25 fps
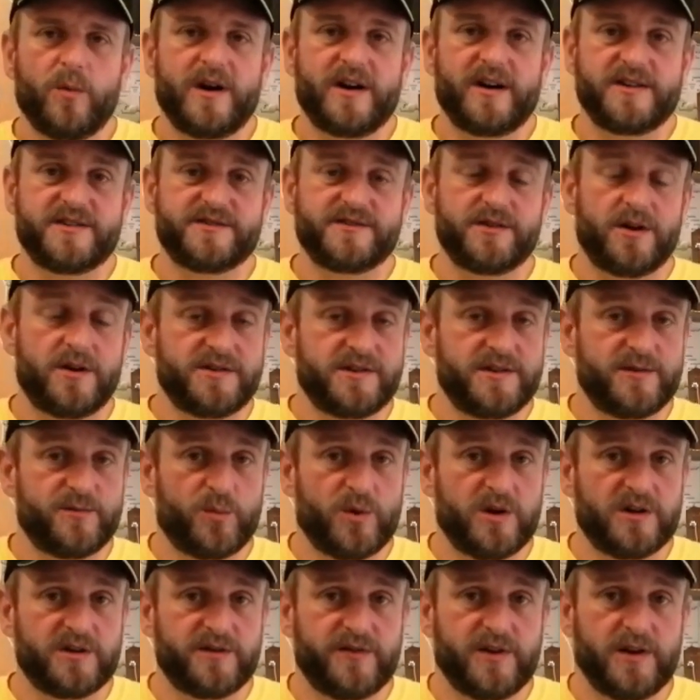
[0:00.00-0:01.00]
when I
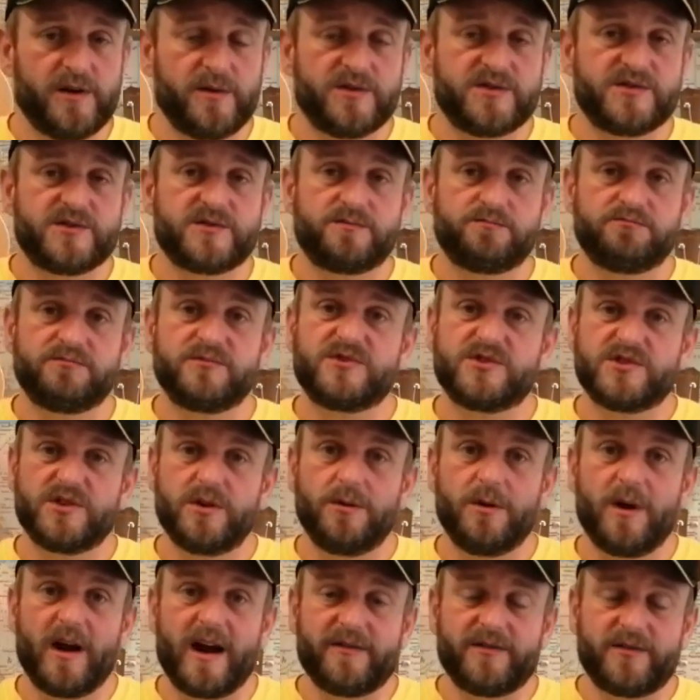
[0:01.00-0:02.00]
started World of Ukes,
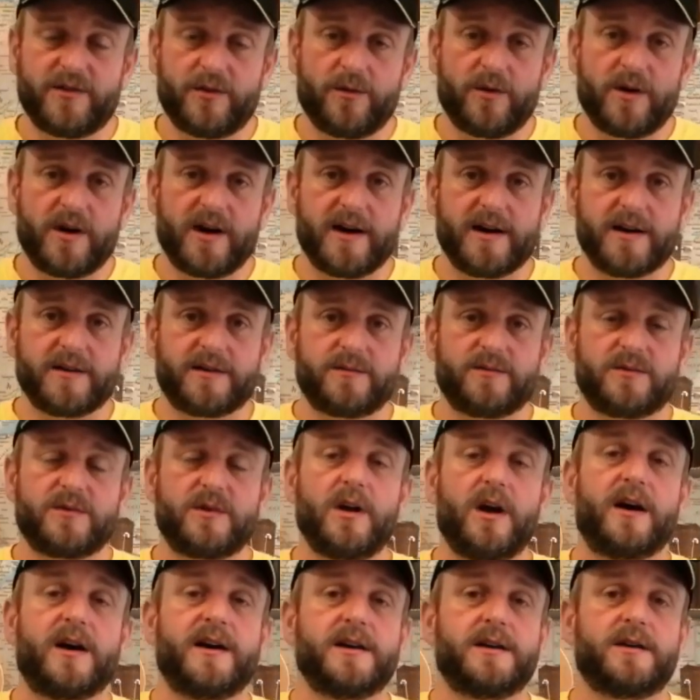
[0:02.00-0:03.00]
soon after I
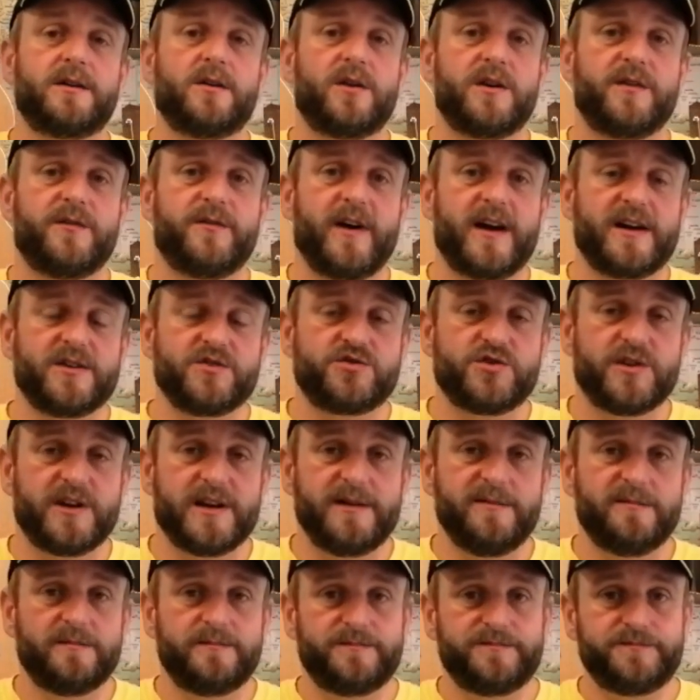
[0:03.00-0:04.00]
got a
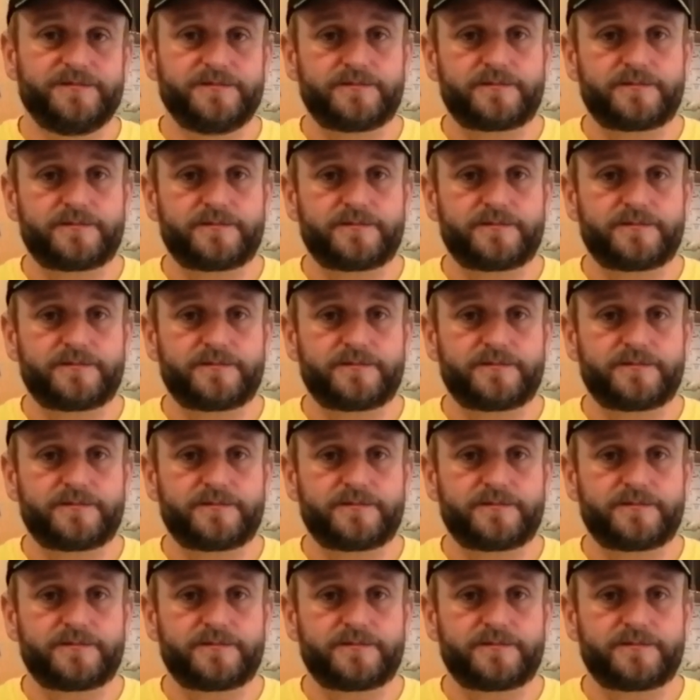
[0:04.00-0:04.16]
factory,